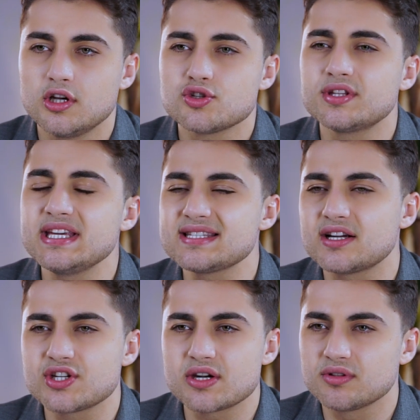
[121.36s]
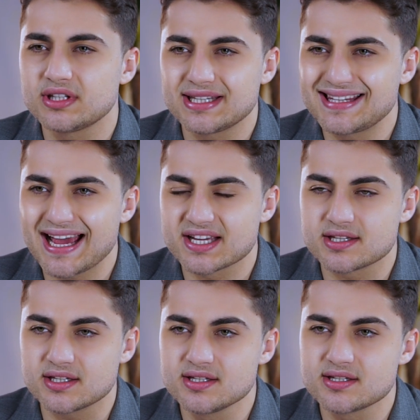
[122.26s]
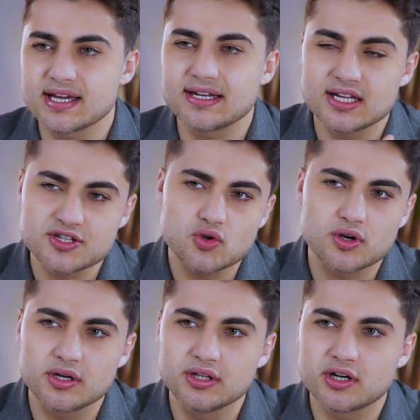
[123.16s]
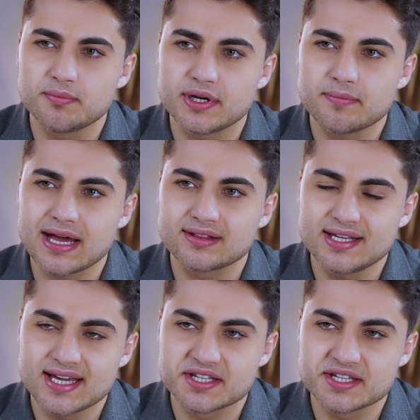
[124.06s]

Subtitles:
So these are generally the taxes, and let's talk a little bit about the